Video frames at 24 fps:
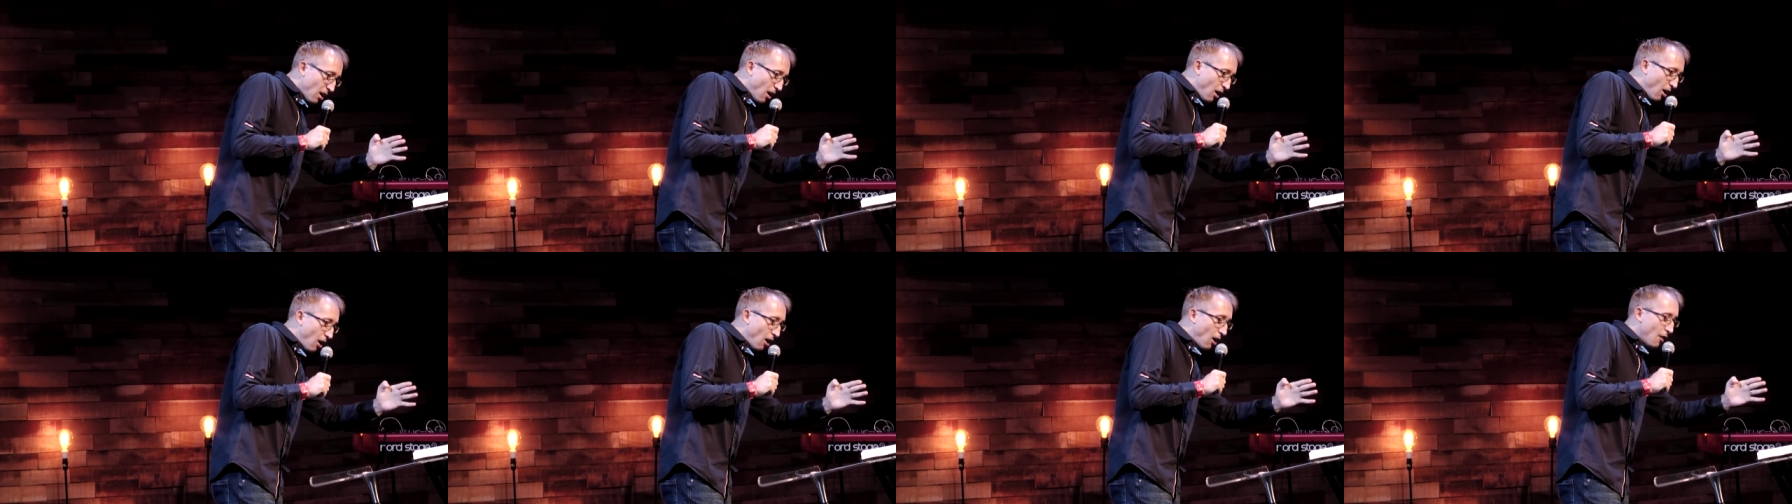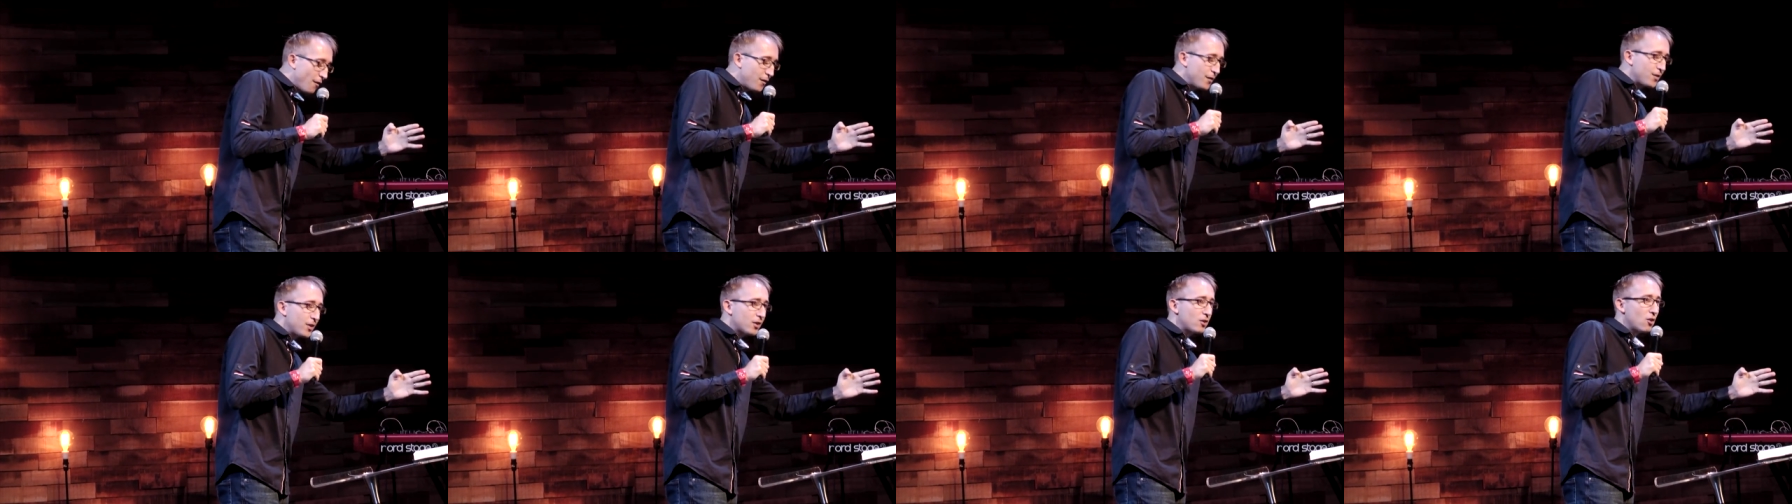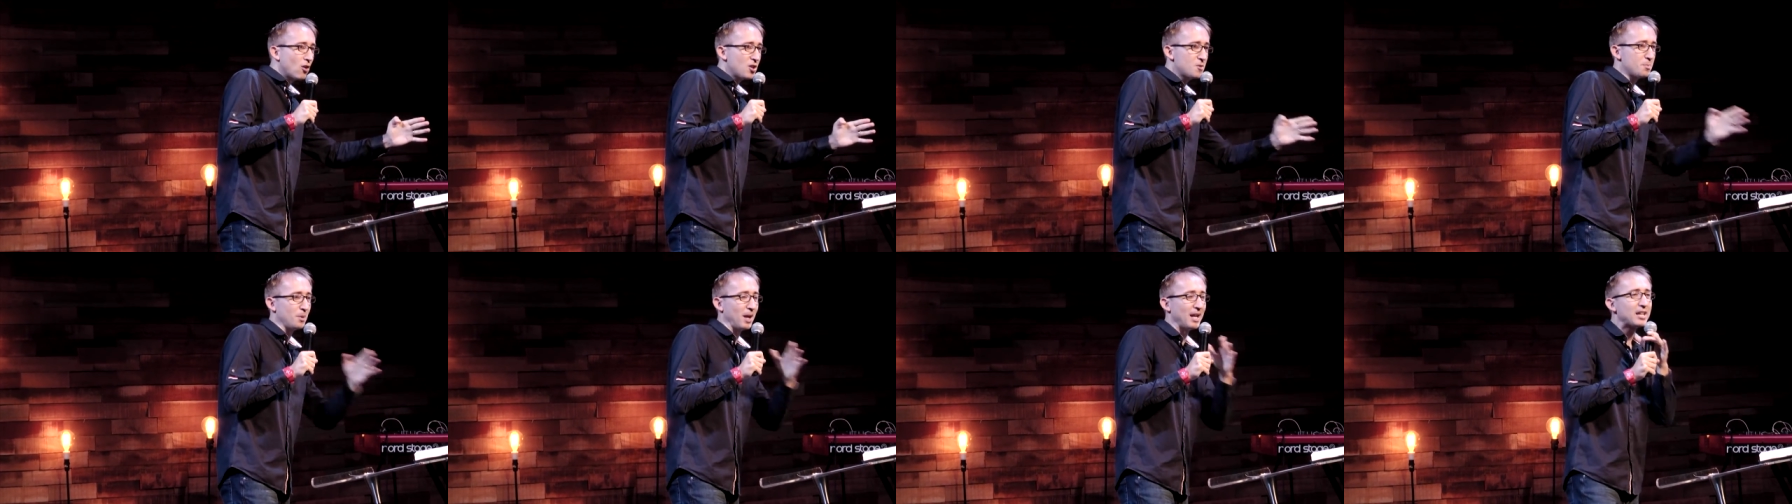half of the
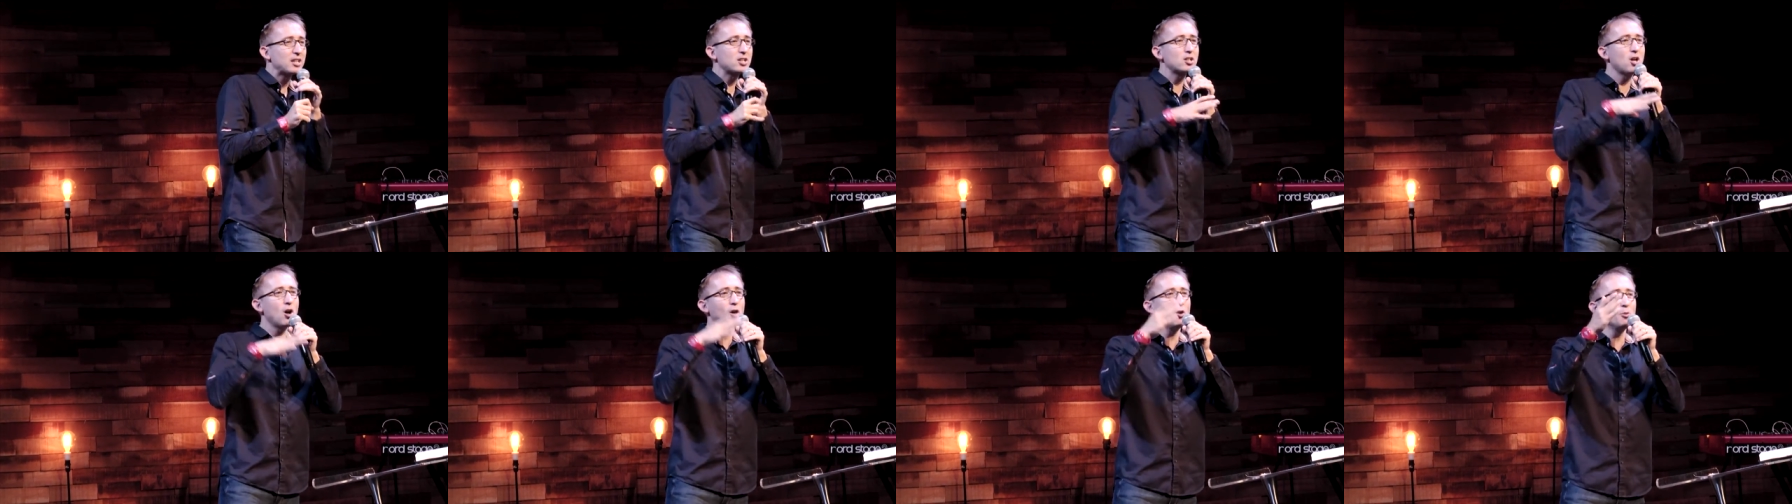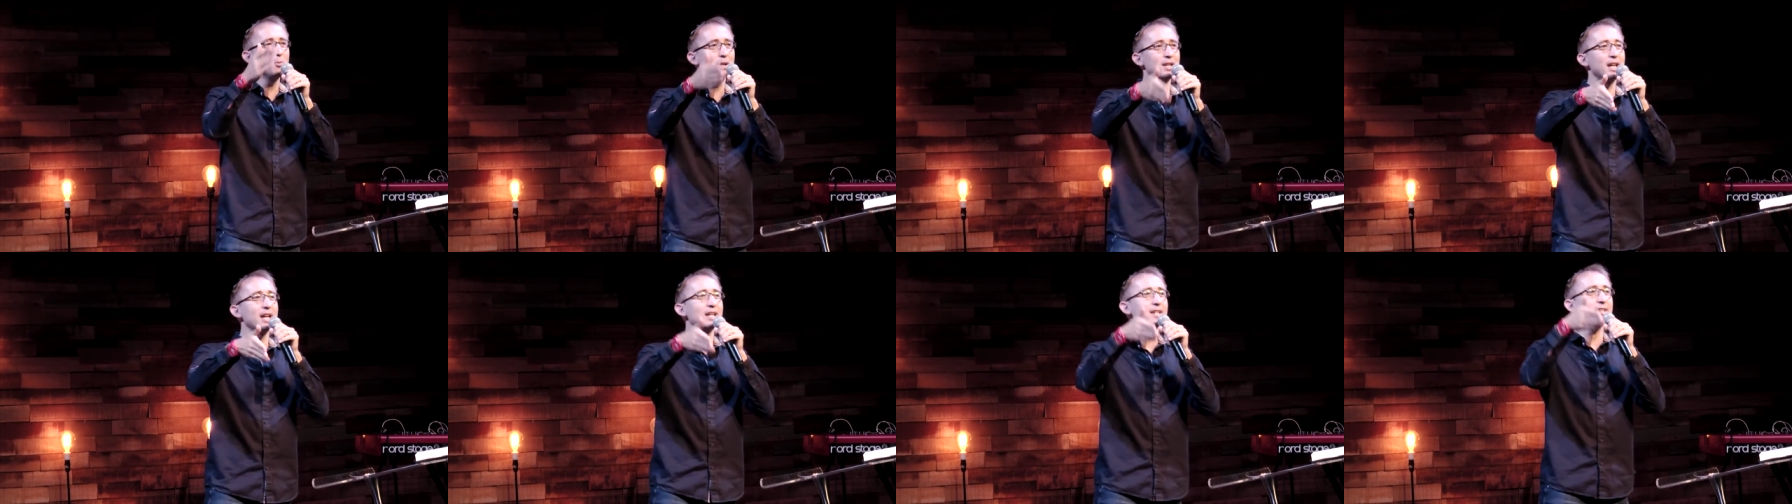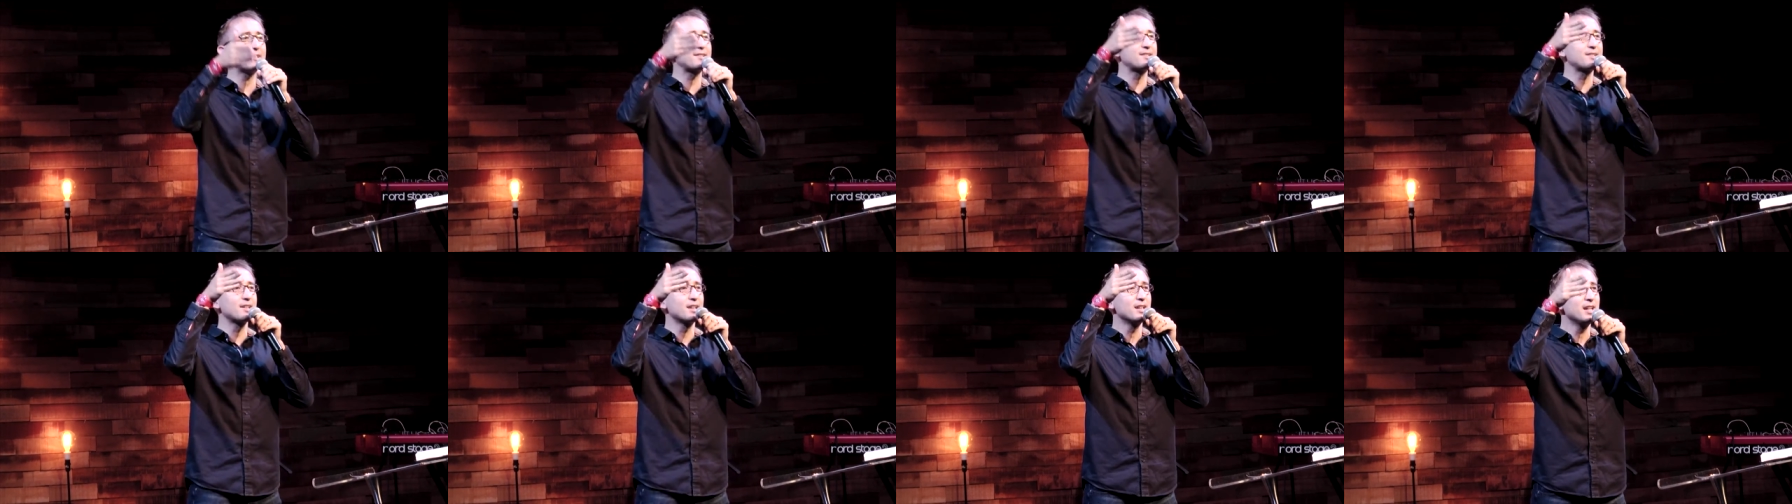gospel. And it culminates
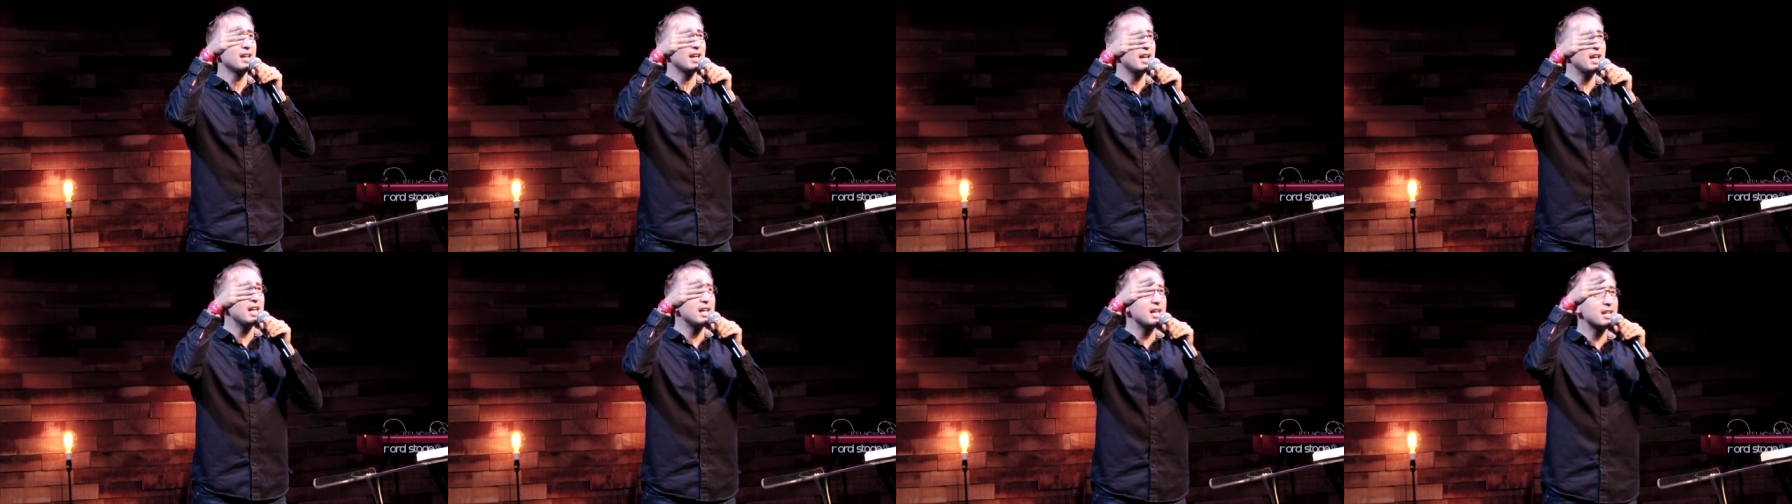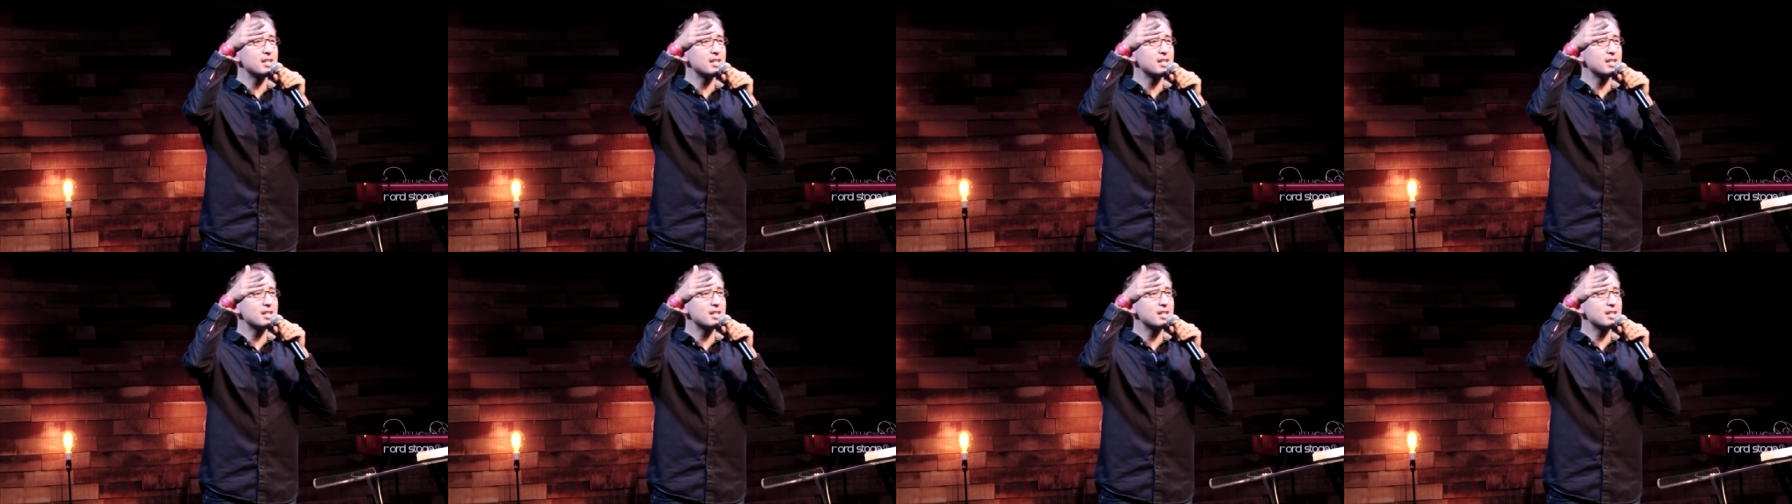in